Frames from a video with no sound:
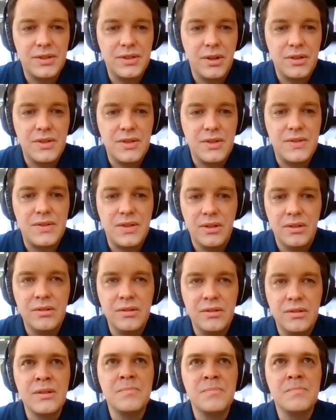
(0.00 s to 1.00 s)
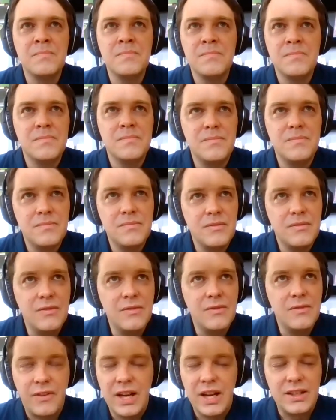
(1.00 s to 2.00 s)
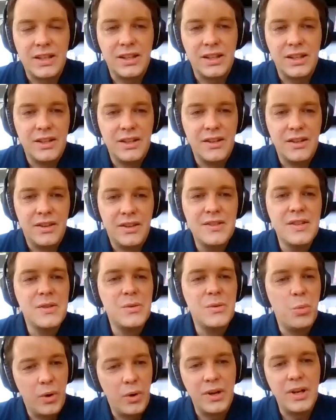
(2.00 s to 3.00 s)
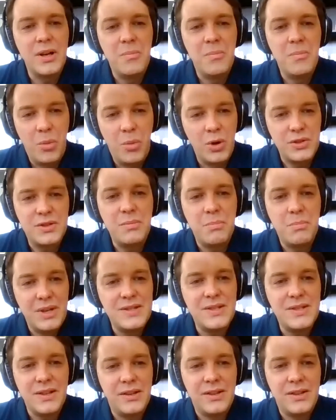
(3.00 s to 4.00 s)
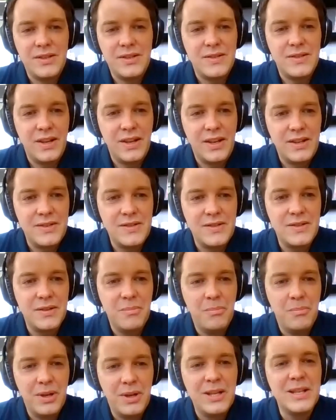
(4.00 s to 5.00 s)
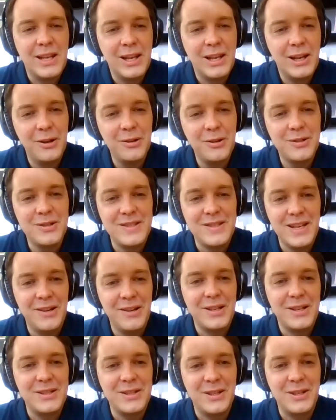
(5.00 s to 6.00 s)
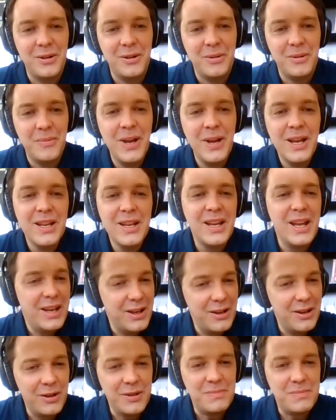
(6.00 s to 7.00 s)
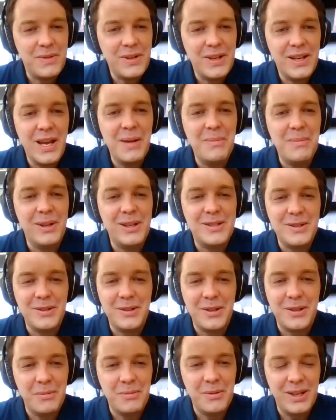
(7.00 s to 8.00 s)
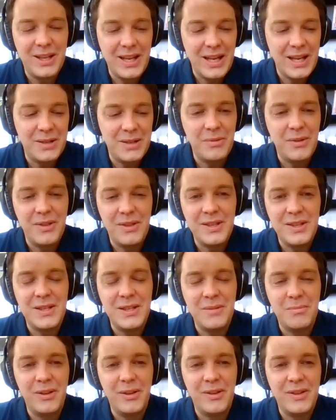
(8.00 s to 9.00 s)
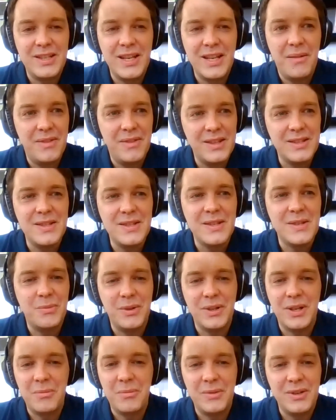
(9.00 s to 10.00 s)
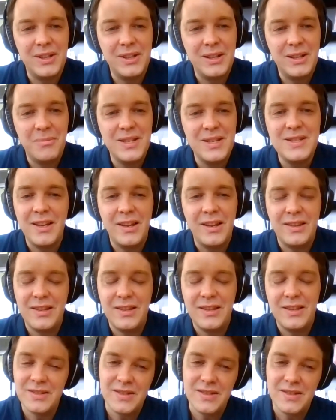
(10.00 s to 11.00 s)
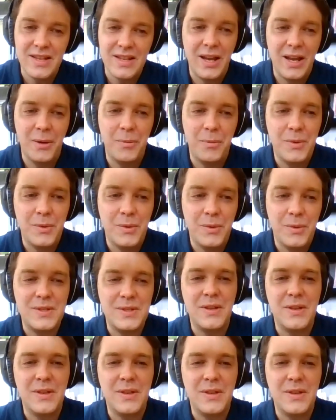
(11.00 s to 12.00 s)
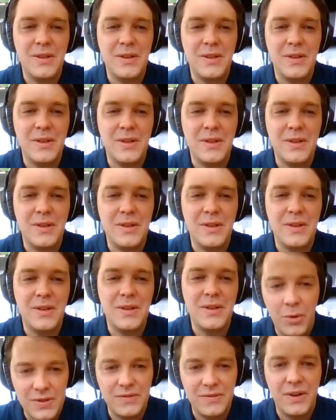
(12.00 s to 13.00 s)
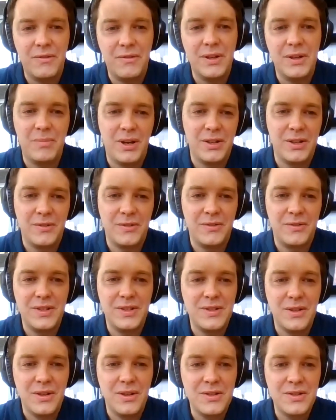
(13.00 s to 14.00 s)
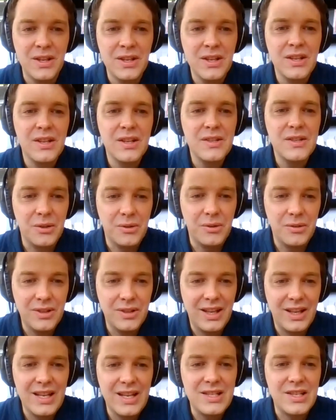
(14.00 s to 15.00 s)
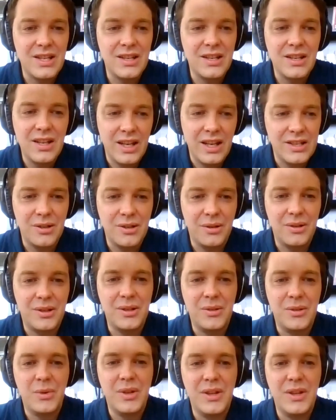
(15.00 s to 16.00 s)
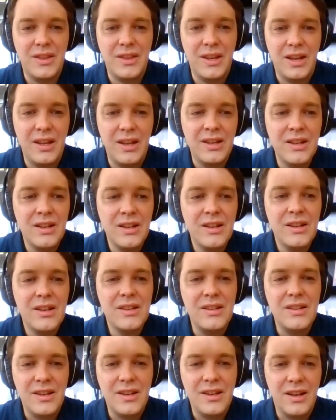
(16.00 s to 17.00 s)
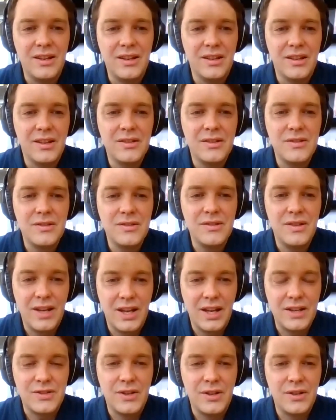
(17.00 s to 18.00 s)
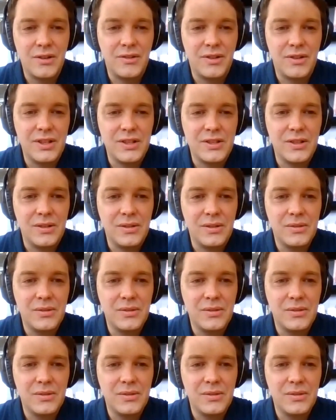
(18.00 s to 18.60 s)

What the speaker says: So frankly, this is what I'm most missing these days. Being locked down at home and not being able to communicate with the team all the time. This is what I'm really missing. And this is obviously my most favorite part of research. So engaging and talking with the younger next generation.